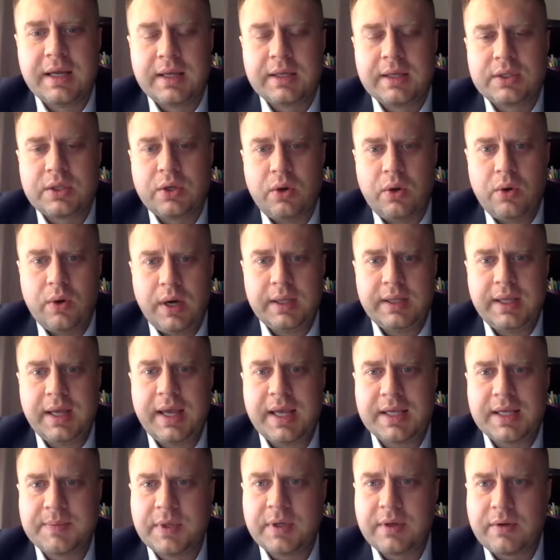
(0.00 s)
So there
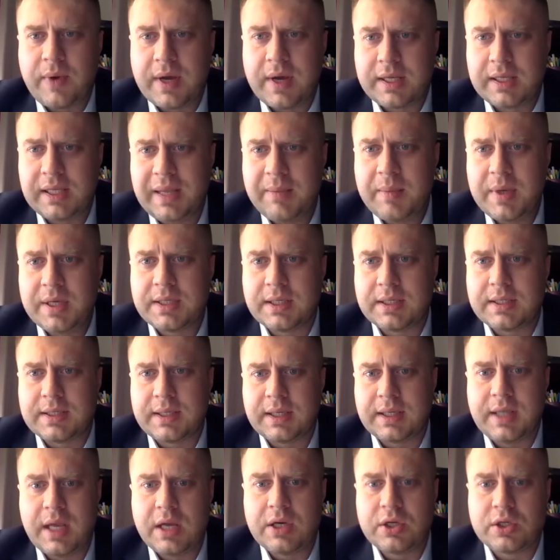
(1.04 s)
has been quite limited
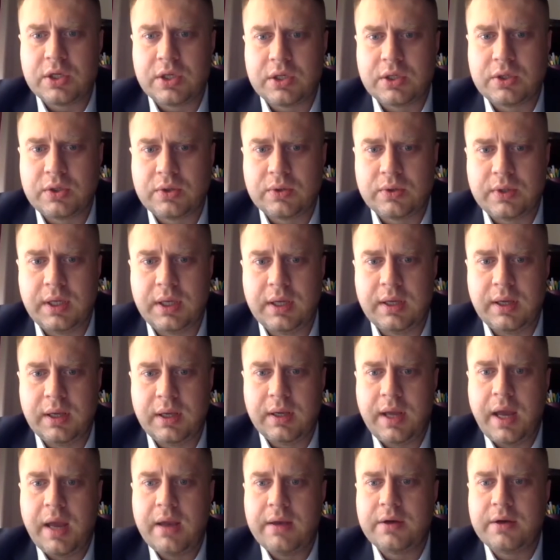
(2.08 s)
attention to the
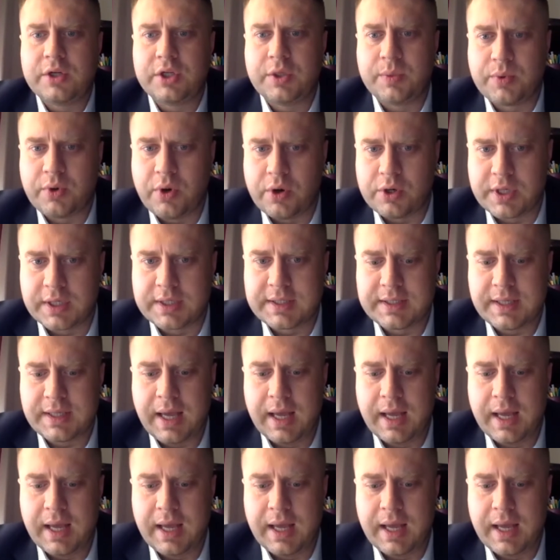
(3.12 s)
energy projects.